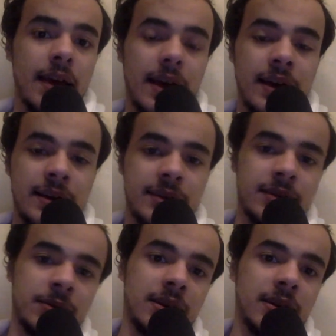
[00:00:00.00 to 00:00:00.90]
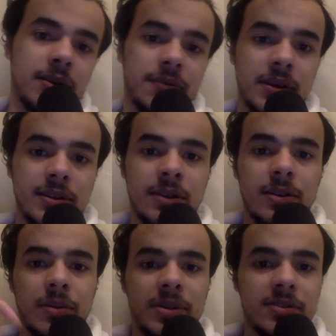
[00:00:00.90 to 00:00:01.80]
And until then, don't forget to like,
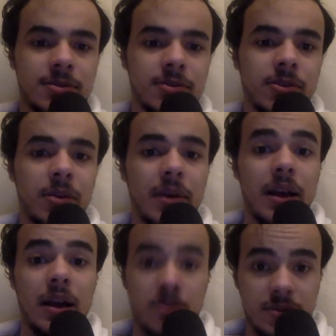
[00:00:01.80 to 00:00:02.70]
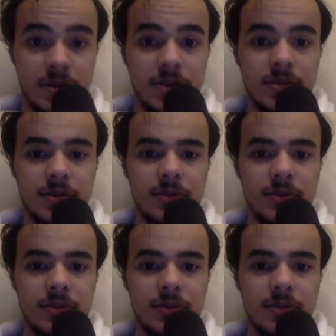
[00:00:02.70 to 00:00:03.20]
comment and subscribe, and we'll see you soon.